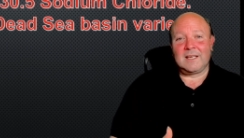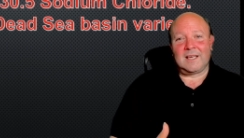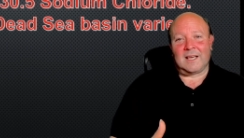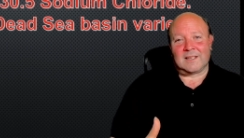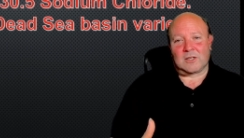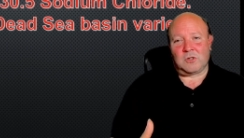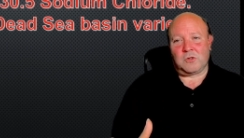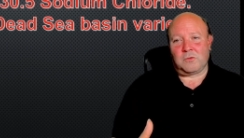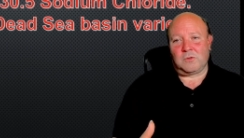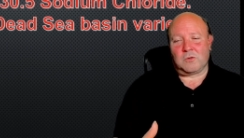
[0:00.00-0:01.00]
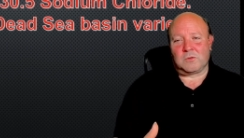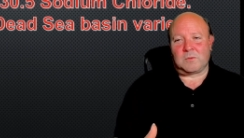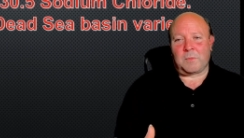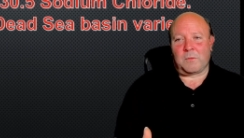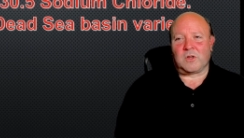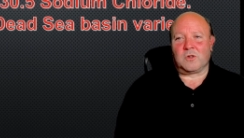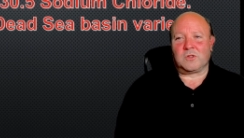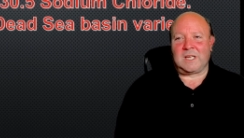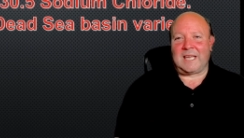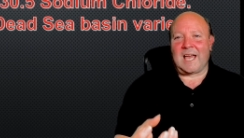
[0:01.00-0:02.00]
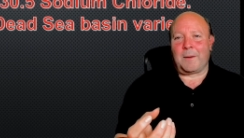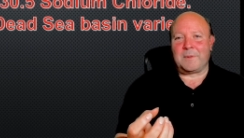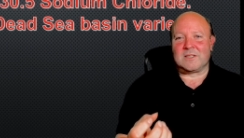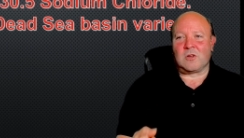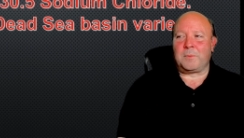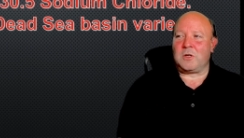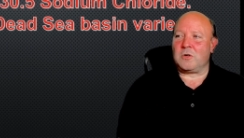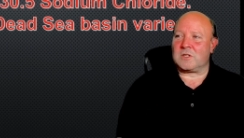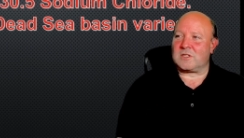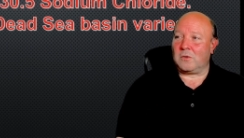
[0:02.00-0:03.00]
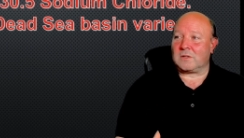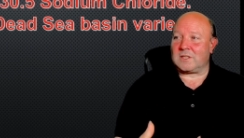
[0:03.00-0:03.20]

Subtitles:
And so but what you're digging up is not pure salt.